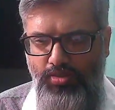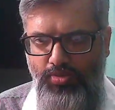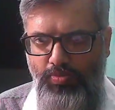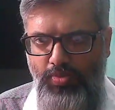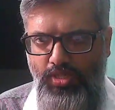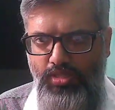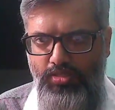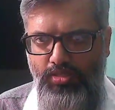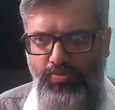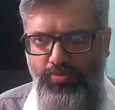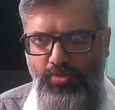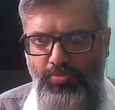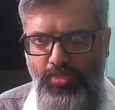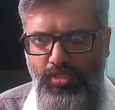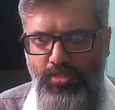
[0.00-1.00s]
The page
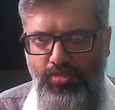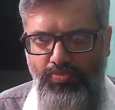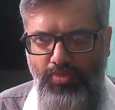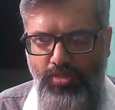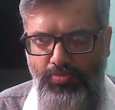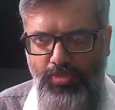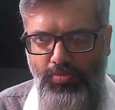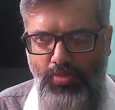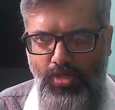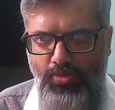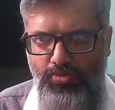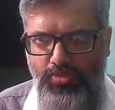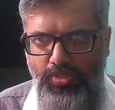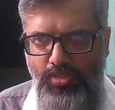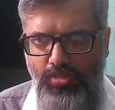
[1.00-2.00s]
and the
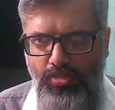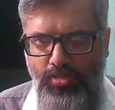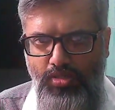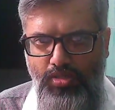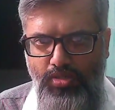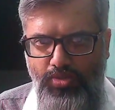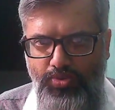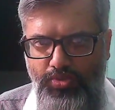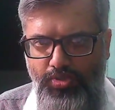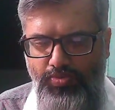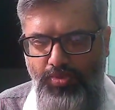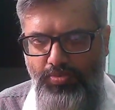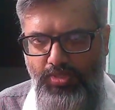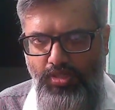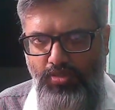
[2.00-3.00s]
encoded
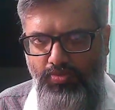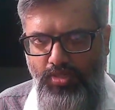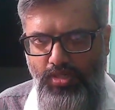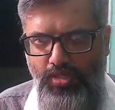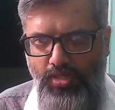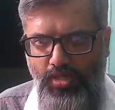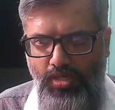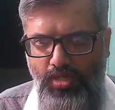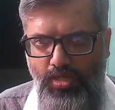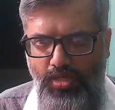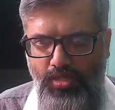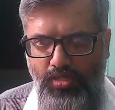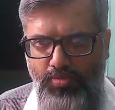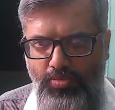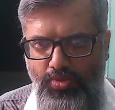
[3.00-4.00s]
information are
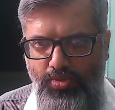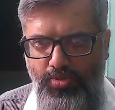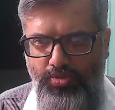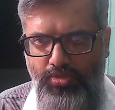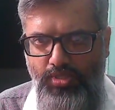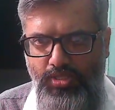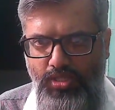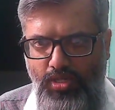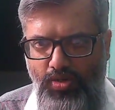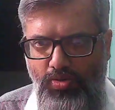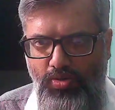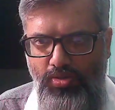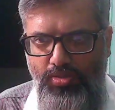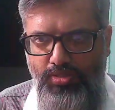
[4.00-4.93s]
separated by character.